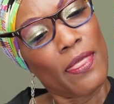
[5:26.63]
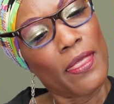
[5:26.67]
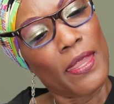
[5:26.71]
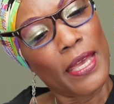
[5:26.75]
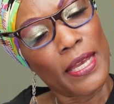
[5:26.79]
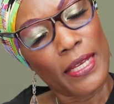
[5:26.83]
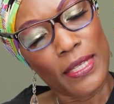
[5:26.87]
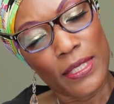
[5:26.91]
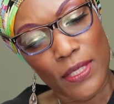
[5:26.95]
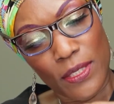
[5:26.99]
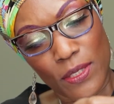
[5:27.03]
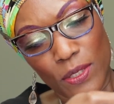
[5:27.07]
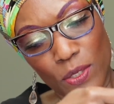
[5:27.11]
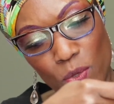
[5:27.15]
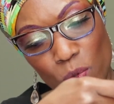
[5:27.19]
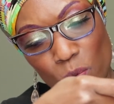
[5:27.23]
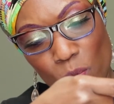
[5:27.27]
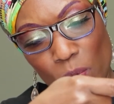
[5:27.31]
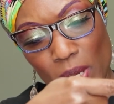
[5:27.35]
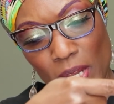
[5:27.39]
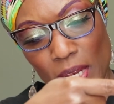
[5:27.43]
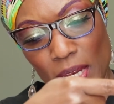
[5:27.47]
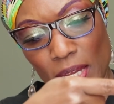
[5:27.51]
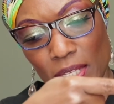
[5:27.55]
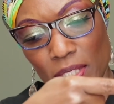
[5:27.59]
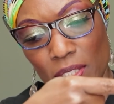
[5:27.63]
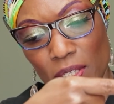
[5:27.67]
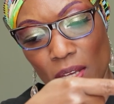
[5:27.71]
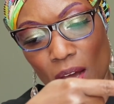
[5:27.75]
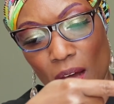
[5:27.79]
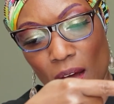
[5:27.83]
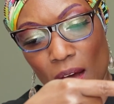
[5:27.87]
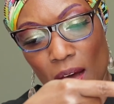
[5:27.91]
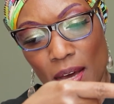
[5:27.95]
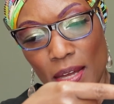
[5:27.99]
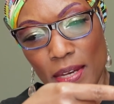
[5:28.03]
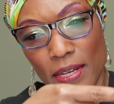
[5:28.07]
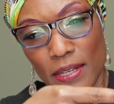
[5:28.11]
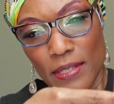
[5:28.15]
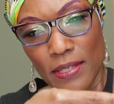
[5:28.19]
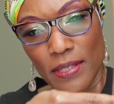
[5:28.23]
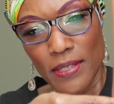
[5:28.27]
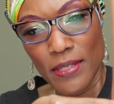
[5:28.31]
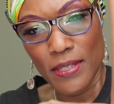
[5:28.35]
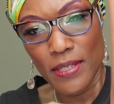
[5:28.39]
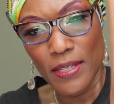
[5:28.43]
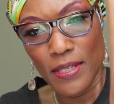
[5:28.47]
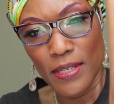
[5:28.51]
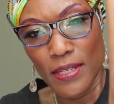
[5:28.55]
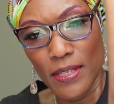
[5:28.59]
Next to it is
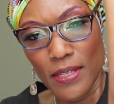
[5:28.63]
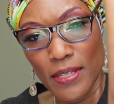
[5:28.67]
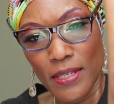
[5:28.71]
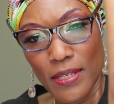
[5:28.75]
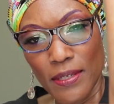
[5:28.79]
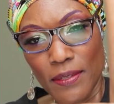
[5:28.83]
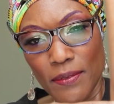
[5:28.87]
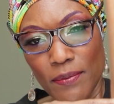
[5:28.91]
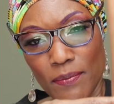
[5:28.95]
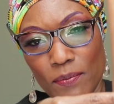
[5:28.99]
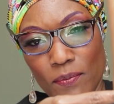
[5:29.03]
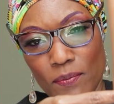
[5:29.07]
Odyssey.